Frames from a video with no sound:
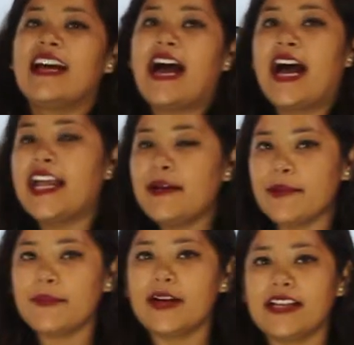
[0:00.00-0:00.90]
Hi
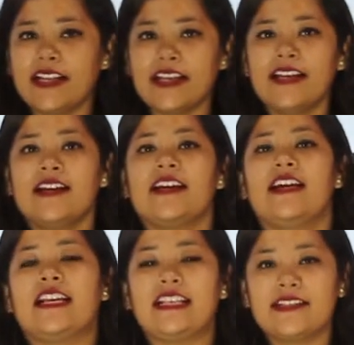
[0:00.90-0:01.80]
everybody,
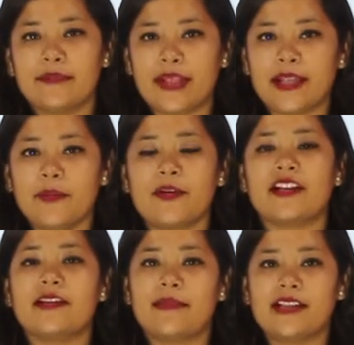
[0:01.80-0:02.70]
it's me
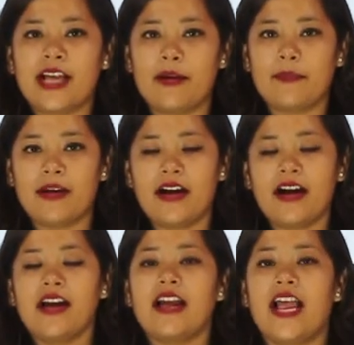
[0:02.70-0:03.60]
Pratima Thapa
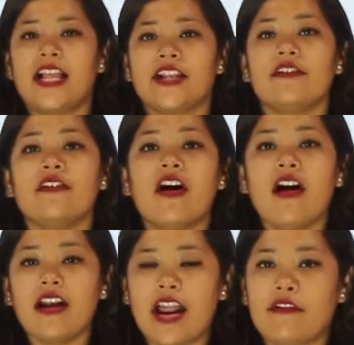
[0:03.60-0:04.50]
and you
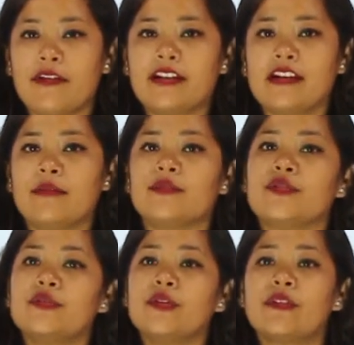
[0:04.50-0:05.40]
all are welcome
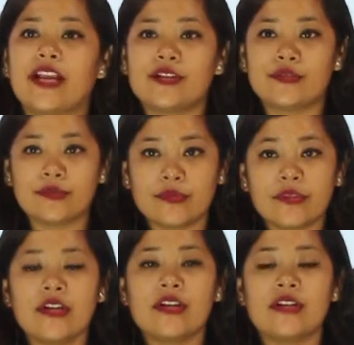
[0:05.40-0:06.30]
to grade
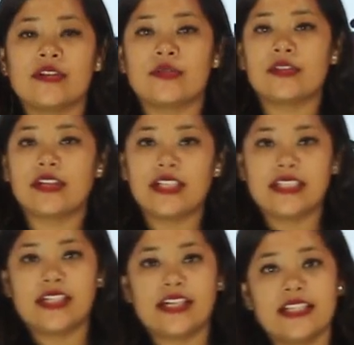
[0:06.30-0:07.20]
2 social
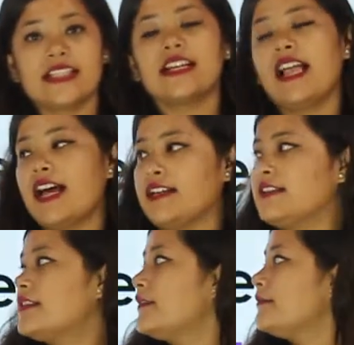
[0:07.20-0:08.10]
studies
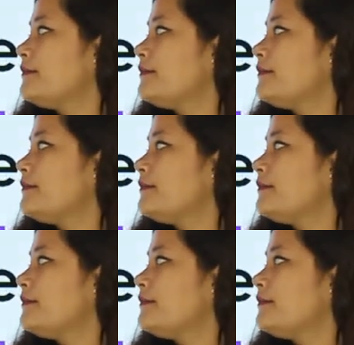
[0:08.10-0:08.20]
class.